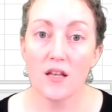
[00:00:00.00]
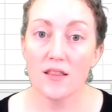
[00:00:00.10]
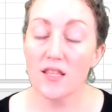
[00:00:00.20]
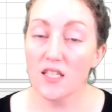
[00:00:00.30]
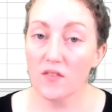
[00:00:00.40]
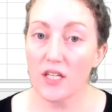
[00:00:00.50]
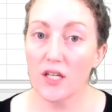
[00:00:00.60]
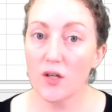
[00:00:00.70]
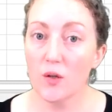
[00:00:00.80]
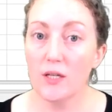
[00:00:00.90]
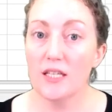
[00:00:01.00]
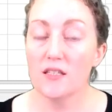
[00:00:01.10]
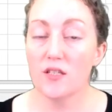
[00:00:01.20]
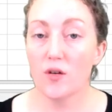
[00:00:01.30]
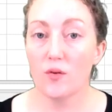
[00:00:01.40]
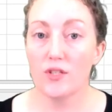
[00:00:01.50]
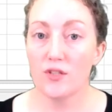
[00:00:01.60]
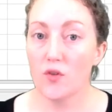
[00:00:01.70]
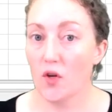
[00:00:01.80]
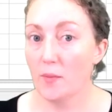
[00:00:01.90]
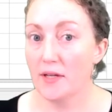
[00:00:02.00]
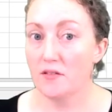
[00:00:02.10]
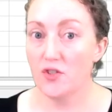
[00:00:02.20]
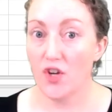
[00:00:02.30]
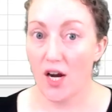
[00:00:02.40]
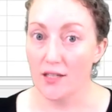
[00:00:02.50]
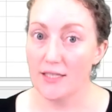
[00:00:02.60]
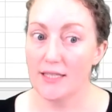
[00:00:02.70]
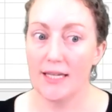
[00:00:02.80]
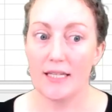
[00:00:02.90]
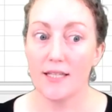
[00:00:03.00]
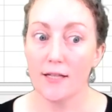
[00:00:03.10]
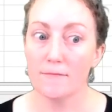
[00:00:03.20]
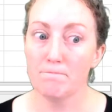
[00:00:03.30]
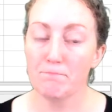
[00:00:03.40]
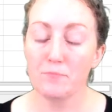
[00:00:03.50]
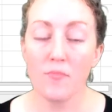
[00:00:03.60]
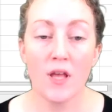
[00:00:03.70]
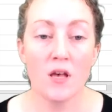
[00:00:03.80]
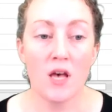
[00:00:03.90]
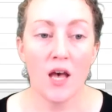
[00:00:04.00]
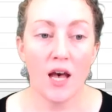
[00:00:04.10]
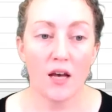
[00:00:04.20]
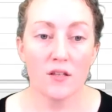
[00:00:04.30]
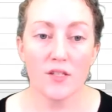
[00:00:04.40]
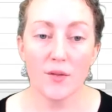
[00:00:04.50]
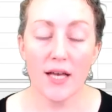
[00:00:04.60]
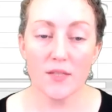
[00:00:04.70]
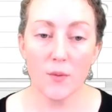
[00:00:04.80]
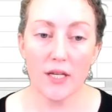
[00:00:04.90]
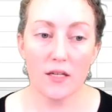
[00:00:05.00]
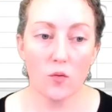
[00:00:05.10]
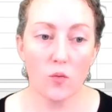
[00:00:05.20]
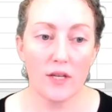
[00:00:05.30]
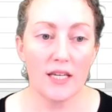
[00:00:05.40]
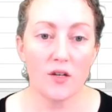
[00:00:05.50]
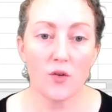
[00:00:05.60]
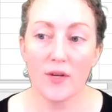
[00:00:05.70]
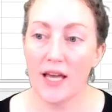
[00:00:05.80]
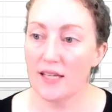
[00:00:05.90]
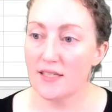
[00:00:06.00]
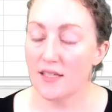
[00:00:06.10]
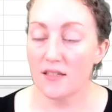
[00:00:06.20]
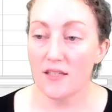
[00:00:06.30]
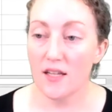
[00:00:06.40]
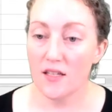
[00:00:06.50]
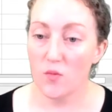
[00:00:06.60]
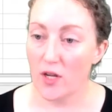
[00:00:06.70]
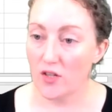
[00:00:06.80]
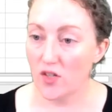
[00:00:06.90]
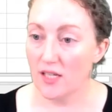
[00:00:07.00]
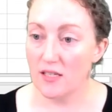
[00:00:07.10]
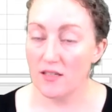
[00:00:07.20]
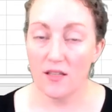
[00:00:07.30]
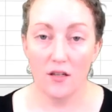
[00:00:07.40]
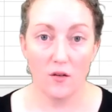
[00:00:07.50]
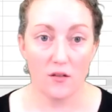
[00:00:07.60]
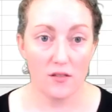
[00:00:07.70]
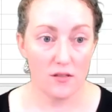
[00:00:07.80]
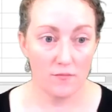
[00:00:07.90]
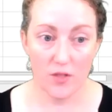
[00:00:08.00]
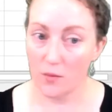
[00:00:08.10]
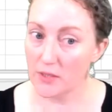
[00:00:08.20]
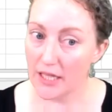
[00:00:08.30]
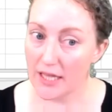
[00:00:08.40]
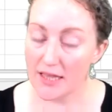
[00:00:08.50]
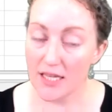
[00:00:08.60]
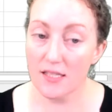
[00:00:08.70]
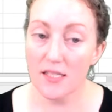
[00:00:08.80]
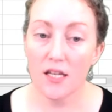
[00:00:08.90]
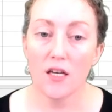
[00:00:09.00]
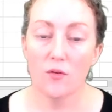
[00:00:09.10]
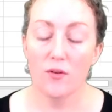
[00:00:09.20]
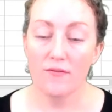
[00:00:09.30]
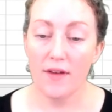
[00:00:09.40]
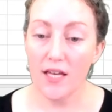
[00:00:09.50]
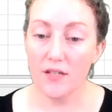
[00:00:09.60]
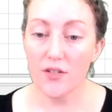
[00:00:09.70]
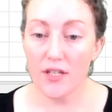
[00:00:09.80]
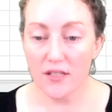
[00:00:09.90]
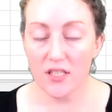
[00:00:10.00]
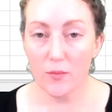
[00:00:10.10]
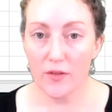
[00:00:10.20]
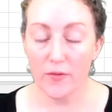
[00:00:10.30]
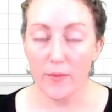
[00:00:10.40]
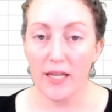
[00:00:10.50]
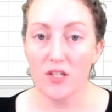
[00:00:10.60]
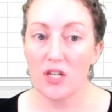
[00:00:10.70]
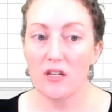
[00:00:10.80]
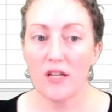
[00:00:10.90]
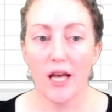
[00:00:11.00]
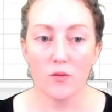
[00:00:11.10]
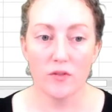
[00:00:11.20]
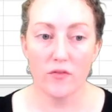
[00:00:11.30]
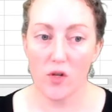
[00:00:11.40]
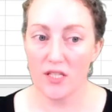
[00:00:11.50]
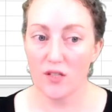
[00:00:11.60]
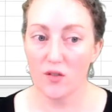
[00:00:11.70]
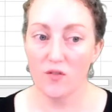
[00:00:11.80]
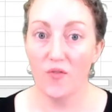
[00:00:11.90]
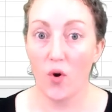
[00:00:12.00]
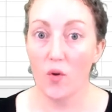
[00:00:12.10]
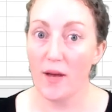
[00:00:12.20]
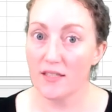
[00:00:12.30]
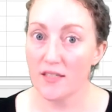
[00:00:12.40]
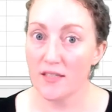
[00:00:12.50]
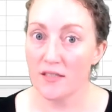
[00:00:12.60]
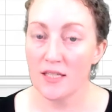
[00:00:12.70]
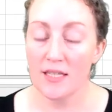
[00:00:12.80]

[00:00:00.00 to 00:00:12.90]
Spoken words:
This video is going to talk about charts in Excel. So last week we created a spreadsheet that looks something like this. We've entered in some information and we've also formatted it.